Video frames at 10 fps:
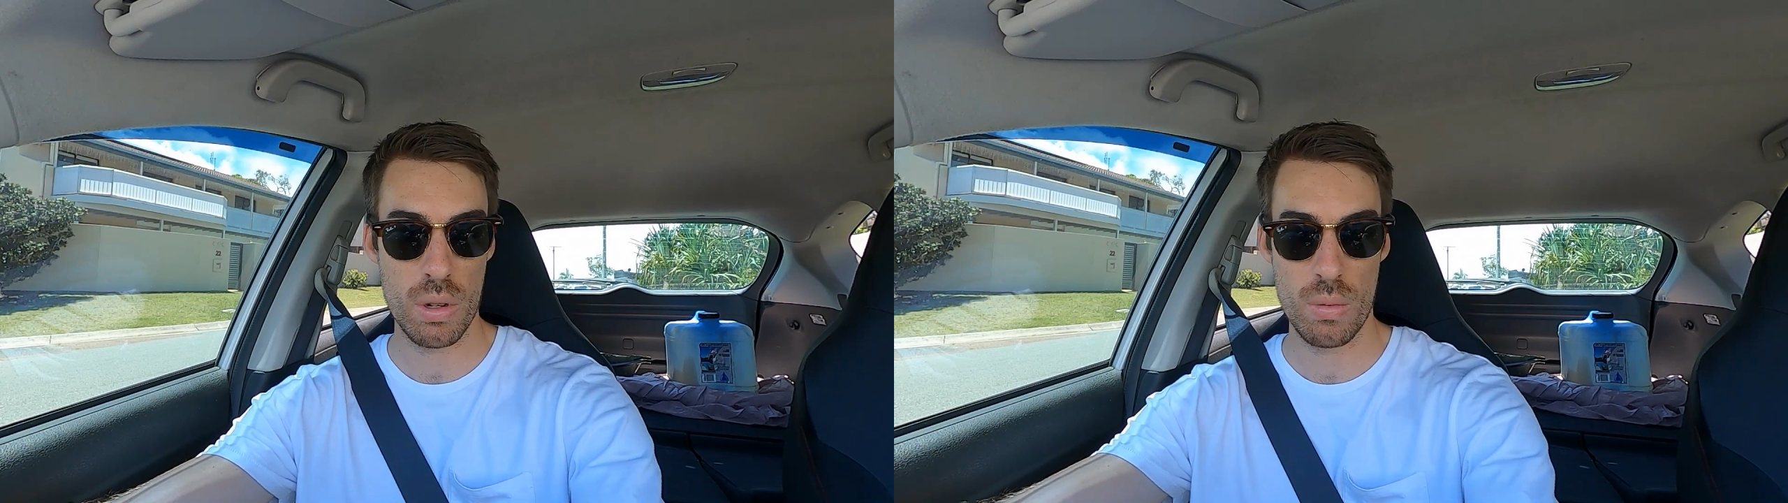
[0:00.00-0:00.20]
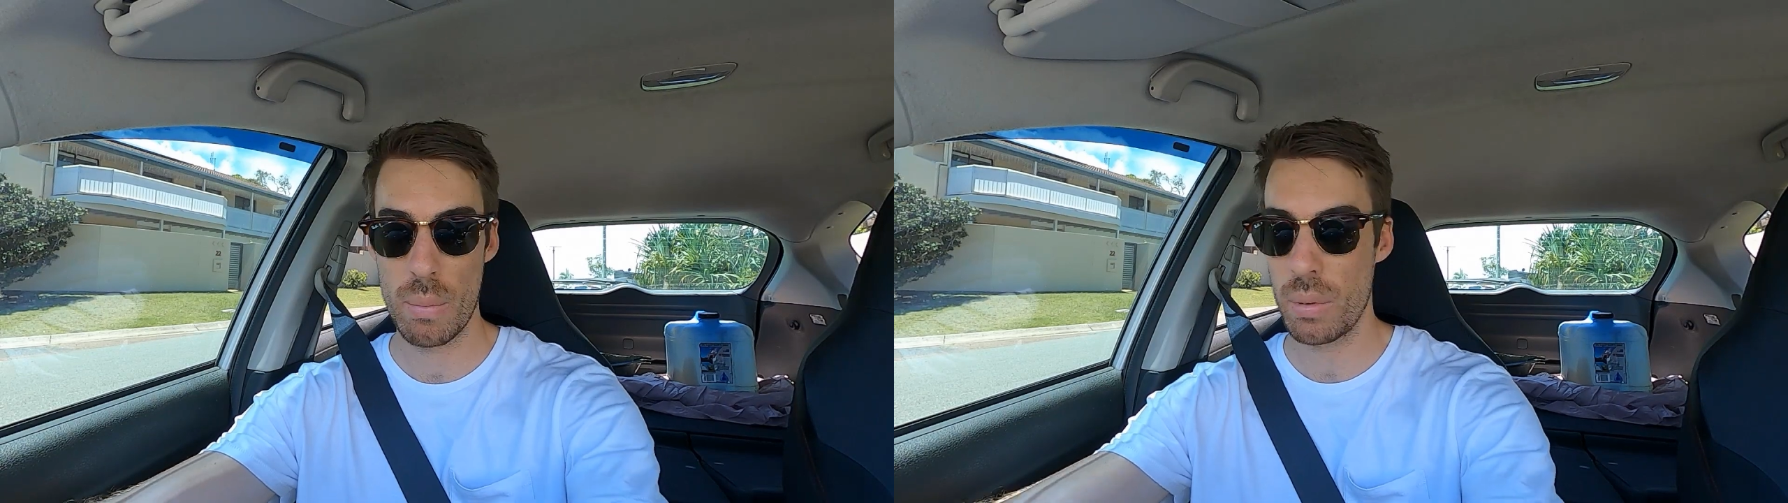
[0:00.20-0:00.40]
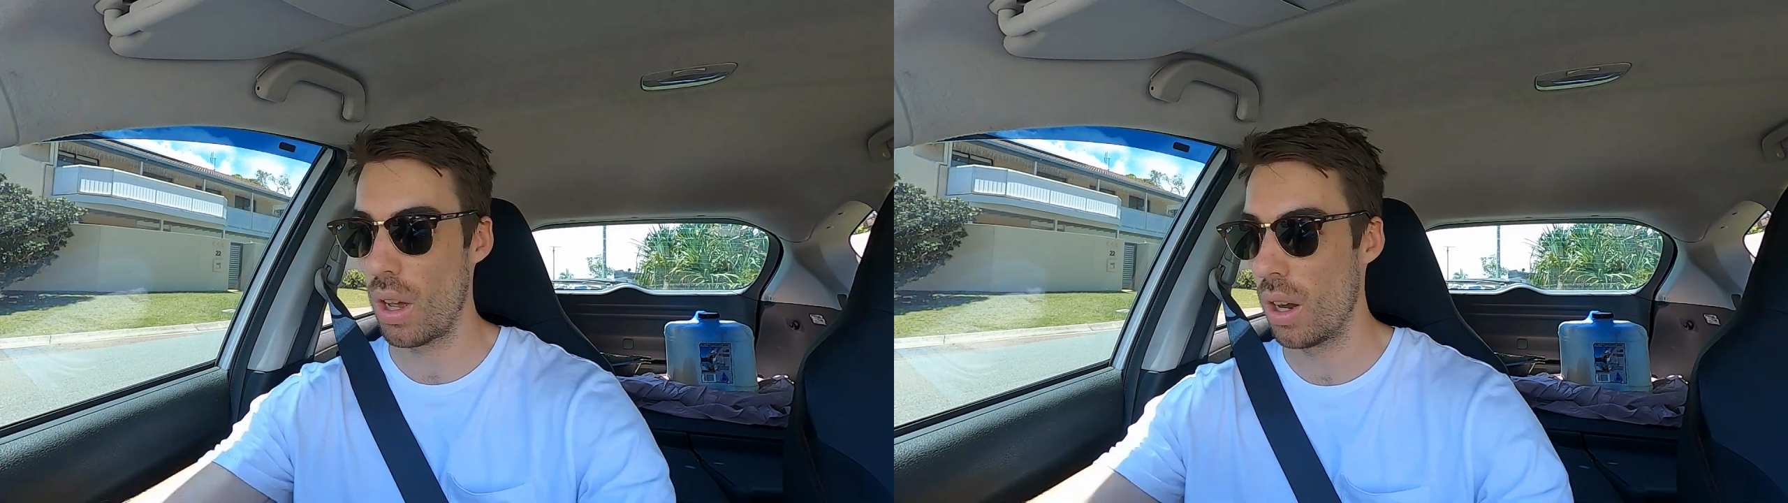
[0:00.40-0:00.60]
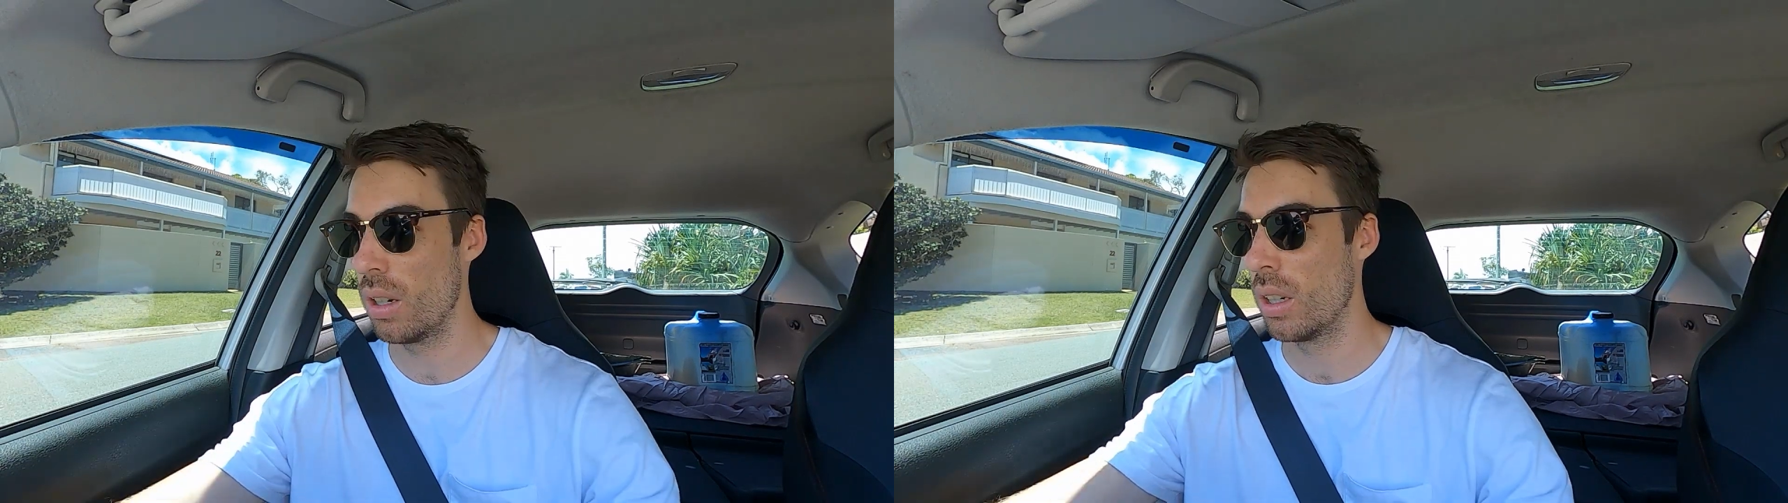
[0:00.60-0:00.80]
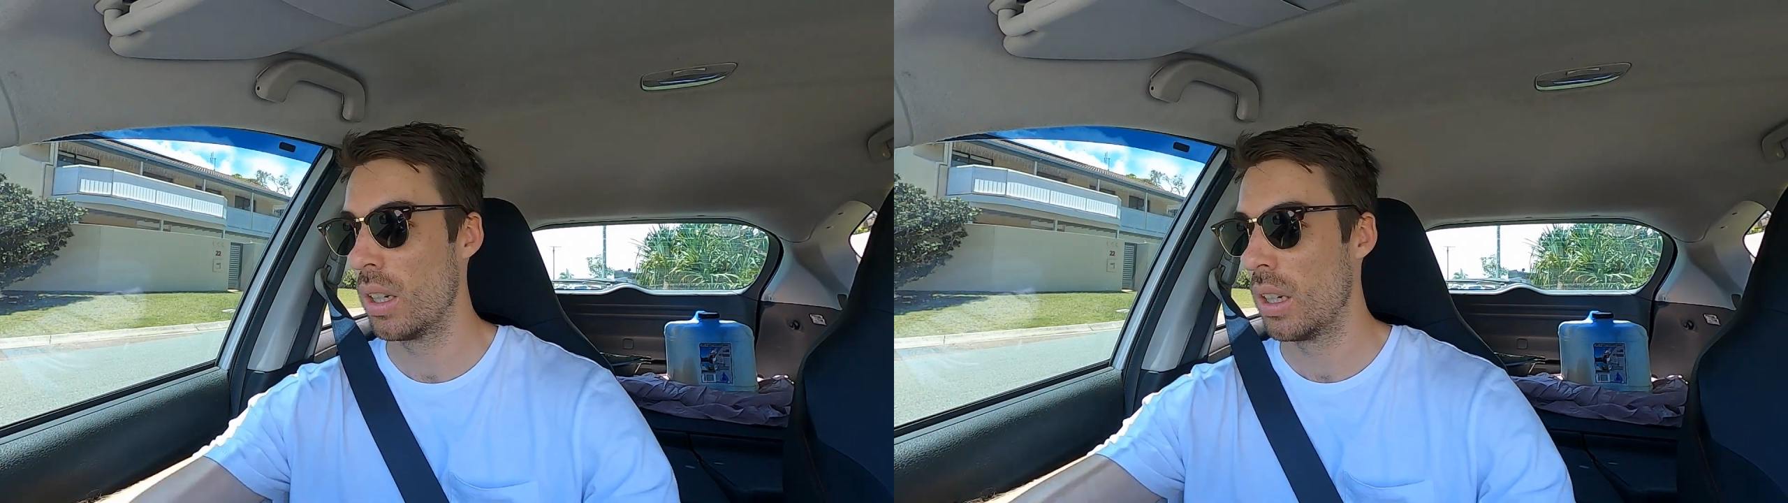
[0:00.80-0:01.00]

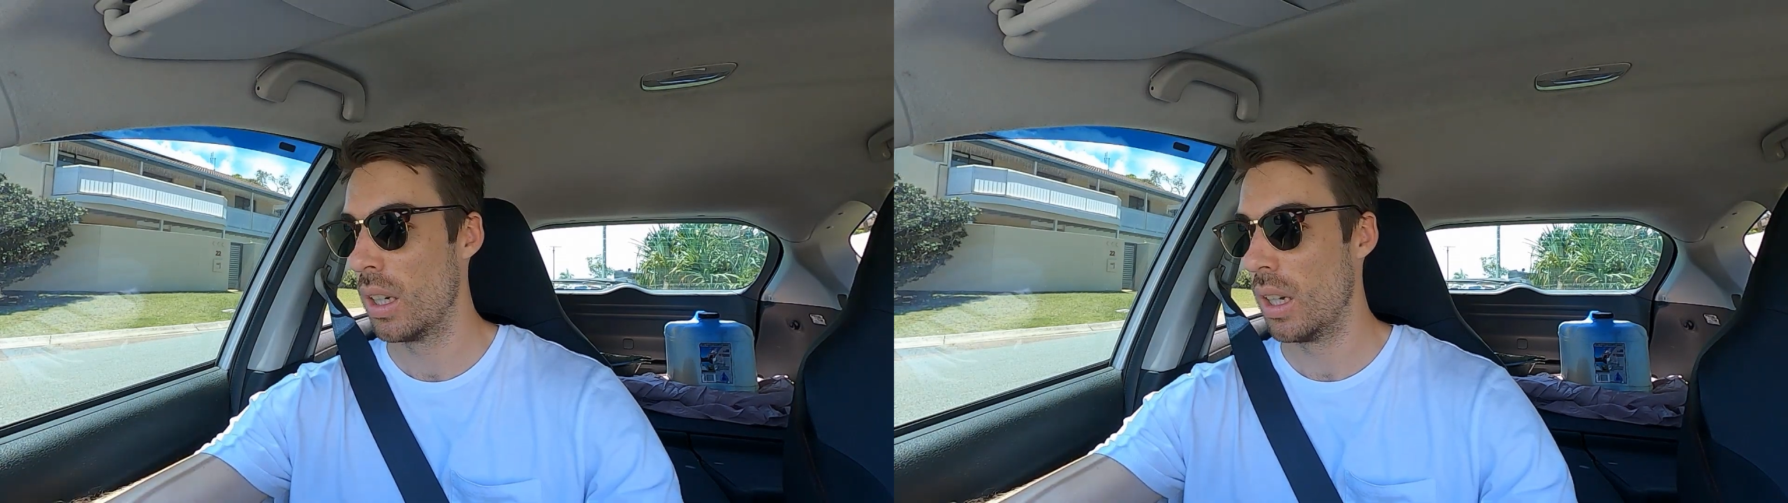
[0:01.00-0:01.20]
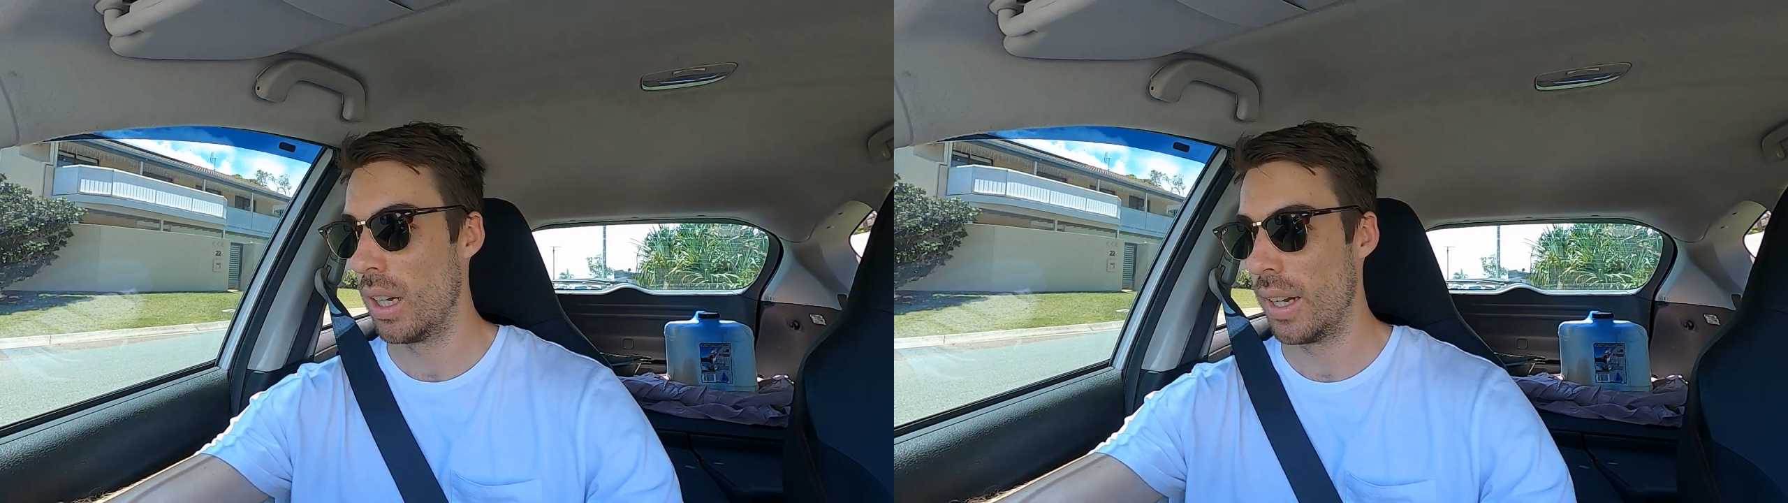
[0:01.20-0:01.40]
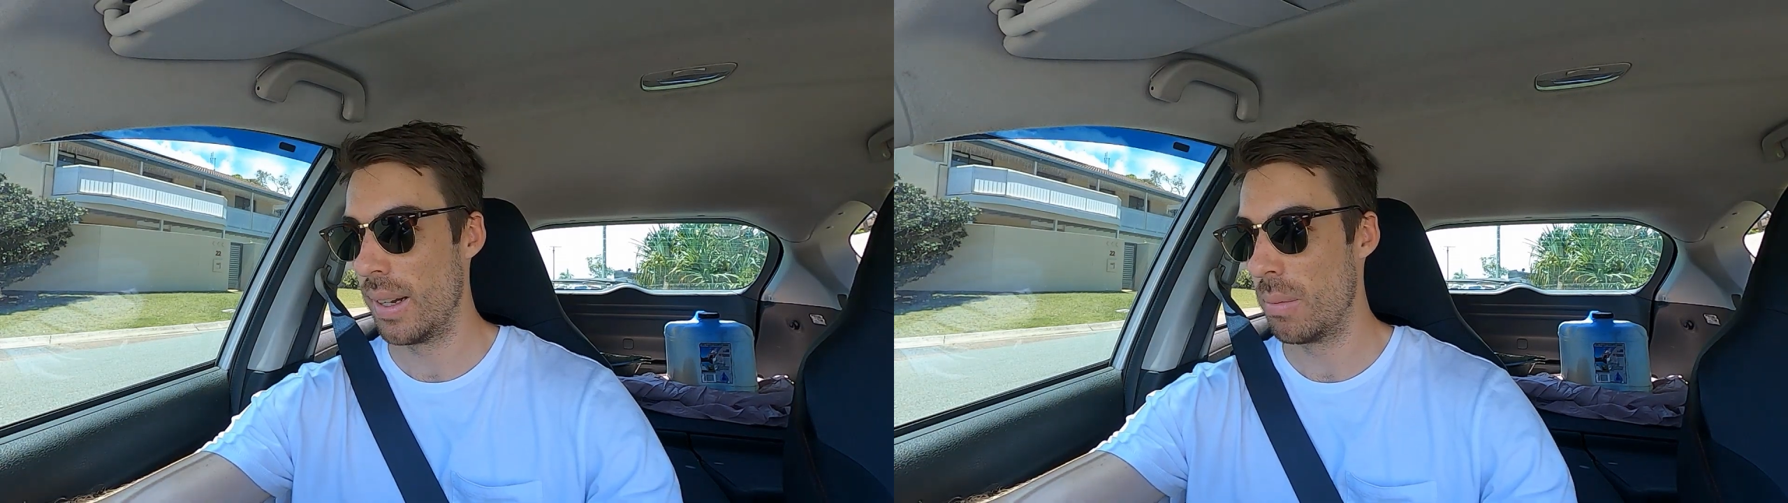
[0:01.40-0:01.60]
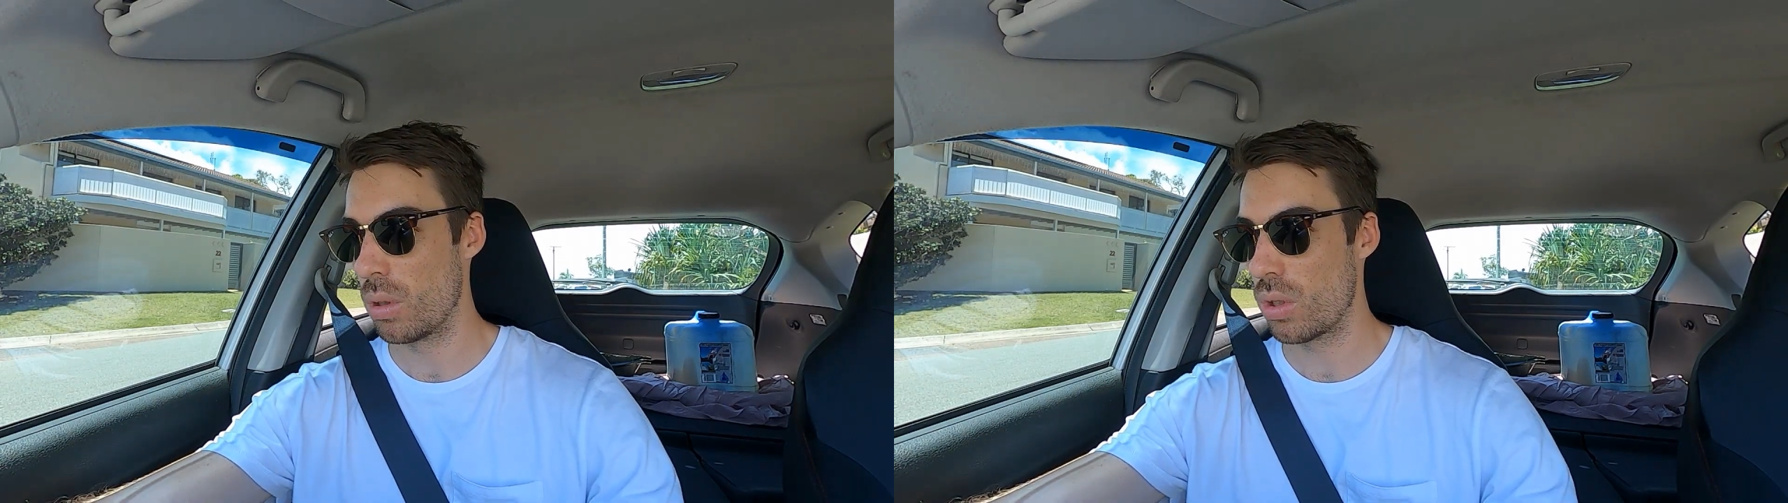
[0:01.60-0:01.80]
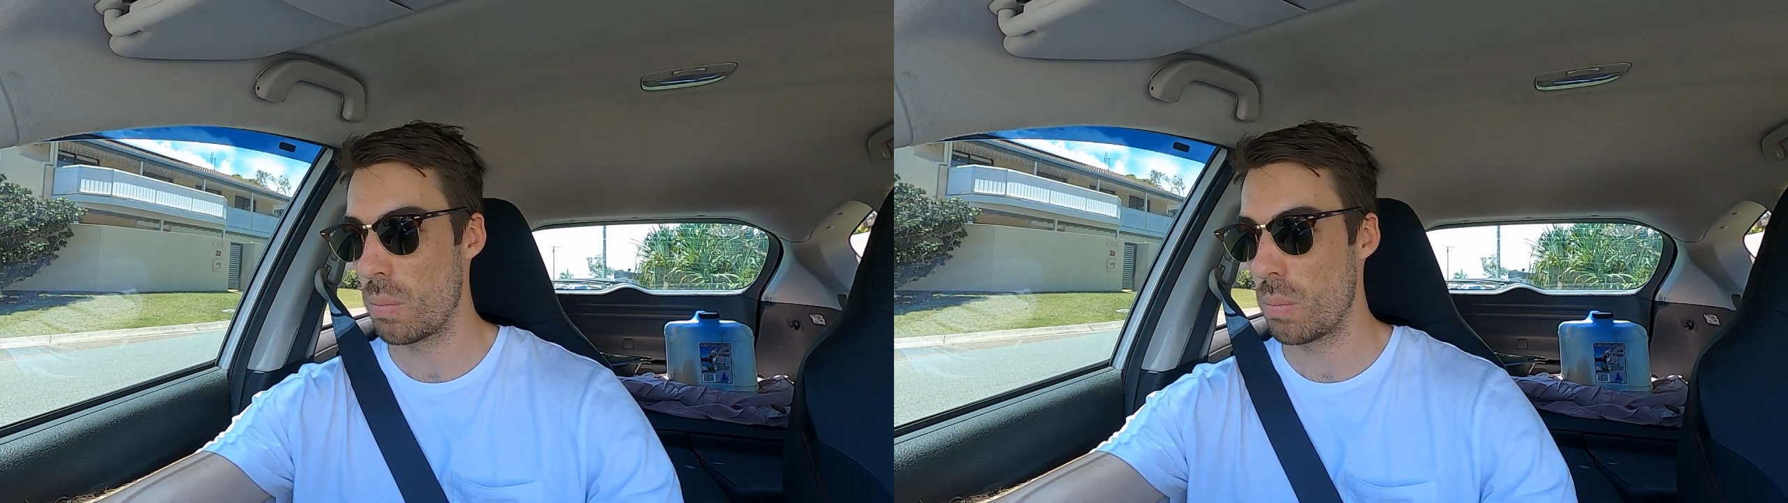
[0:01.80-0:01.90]
Repco or